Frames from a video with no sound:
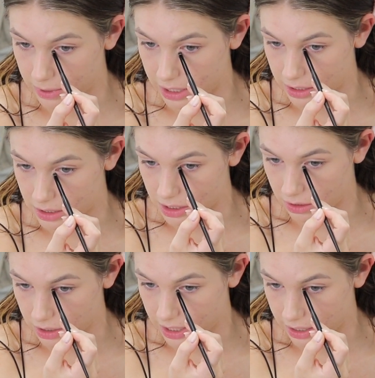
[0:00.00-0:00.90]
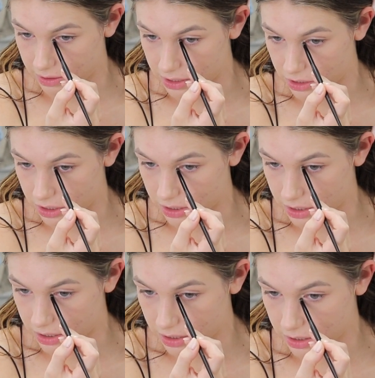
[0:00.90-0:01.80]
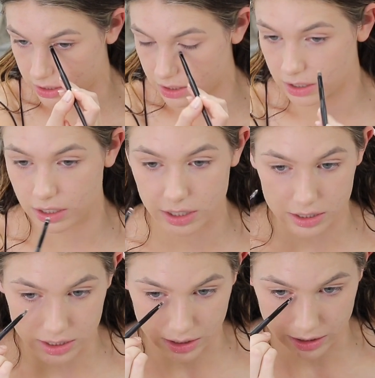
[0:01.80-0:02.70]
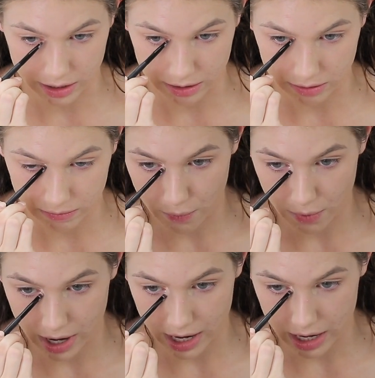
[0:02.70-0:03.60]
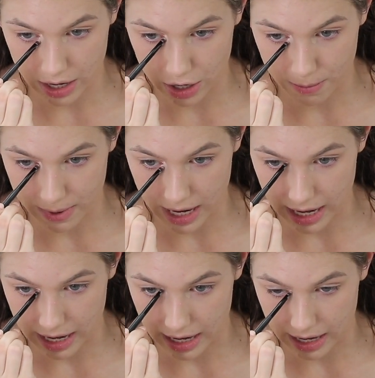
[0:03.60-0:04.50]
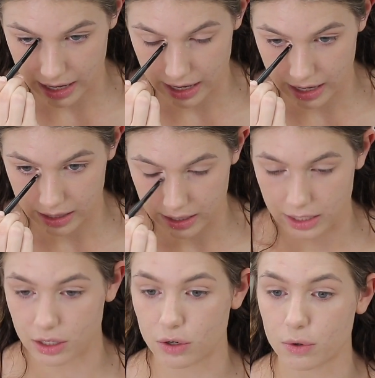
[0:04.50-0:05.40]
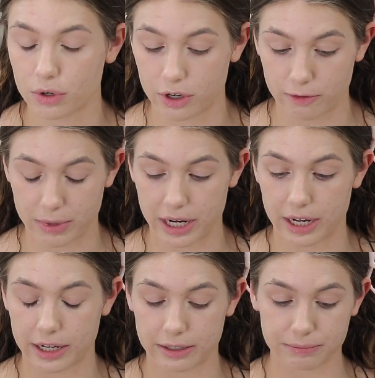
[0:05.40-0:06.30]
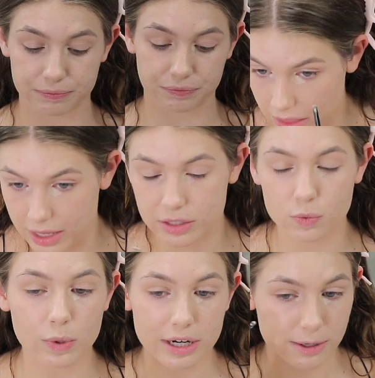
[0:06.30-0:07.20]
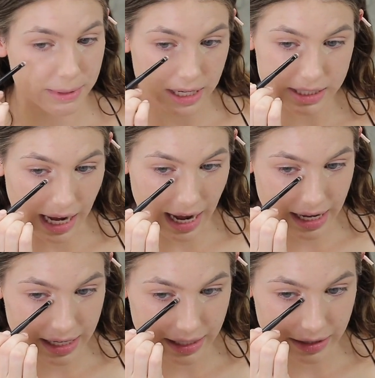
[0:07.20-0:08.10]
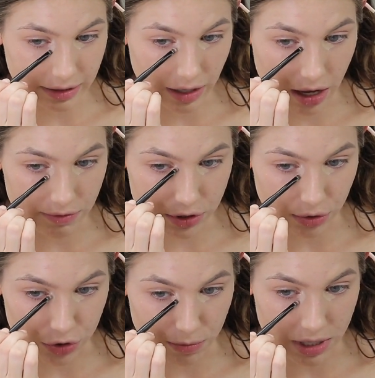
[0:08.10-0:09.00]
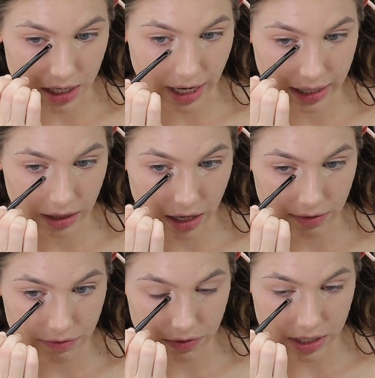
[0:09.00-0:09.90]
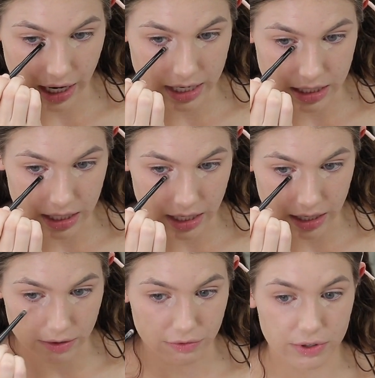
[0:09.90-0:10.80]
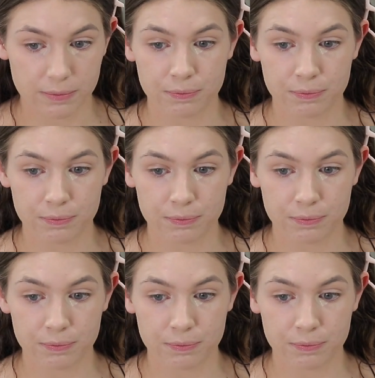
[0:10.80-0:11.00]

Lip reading: my concealer now and just concealing right under my eye and like the corner of my eye. It's weird because I love social media. I love the idea of